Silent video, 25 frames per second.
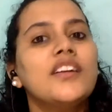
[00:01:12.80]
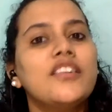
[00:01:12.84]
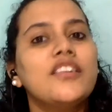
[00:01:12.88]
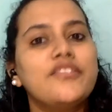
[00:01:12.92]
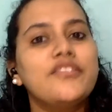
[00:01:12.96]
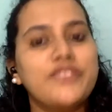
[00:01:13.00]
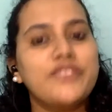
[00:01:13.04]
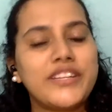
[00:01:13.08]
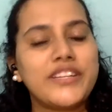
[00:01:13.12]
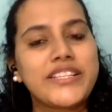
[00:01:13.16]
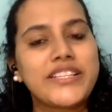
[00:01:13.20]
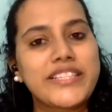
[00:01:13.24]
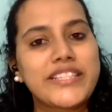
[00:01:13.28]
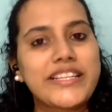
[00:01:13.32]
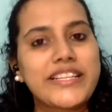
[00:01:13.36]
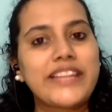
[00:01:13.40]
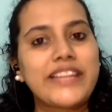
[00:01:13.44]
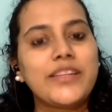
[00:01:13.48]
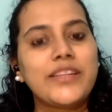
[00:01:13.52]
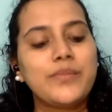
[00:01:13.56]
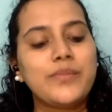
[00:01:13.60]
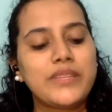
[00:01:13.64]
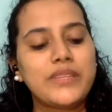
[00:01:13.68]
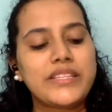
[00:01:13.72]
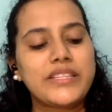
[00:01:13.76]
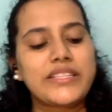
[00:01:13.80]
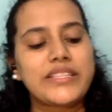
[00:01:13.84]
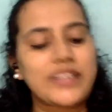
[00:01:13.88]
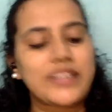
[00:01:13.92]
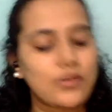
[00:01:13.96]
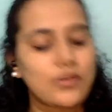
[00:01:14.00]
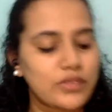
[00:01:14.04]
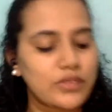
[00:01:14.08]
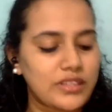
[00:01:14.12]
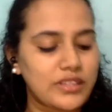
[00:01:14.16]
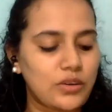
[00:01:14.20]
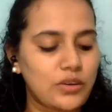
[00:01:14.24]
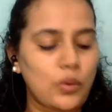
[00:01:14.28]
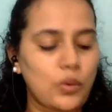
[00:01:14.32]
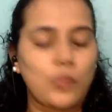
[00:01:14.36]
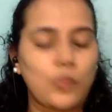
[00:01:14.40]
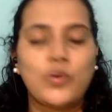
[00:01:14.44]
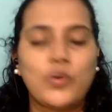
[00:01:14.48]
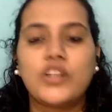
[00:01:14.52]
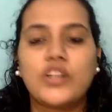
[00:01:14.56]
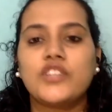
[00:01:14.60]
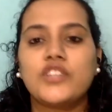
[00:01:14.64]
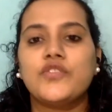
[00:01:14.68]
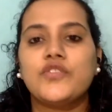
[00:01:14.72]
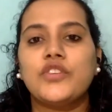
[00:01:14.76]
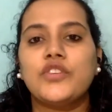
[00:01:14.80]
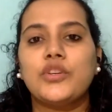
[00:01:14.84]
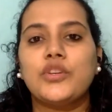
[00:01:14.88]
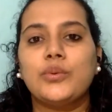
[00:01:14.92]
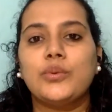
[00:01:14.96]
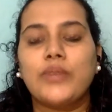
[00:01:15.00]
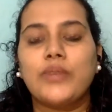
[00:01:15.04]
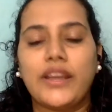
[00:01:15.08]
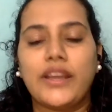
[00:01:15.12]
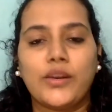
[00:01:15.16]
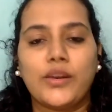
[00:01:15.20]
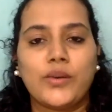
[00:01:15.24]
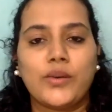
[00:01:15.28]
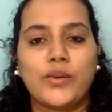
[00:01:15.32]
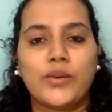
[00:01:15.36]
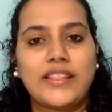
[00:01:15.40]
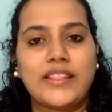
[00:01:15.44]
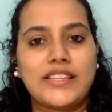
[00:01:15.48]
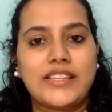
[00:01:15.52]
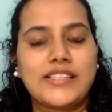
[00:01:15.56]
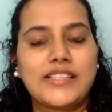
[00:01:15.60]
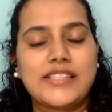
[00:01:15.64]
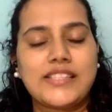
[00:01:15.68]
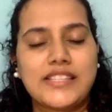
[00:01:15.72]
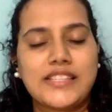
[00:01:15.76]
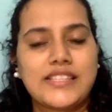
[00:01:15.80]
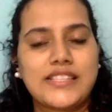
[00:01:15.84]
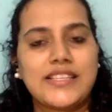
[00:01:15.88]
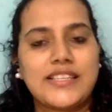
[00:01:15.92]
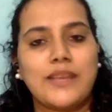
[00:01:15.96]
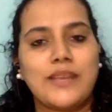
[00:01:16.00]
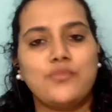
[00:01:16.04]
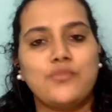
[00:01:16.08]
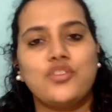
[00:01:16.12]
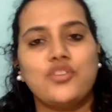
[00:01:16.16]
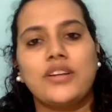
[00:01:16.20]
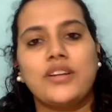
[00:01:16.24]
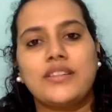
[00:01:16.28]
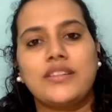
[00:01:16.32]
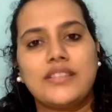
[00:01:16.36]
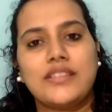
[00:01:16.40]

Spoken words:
First, let them list out the homeworks for you, like, okay, this subject,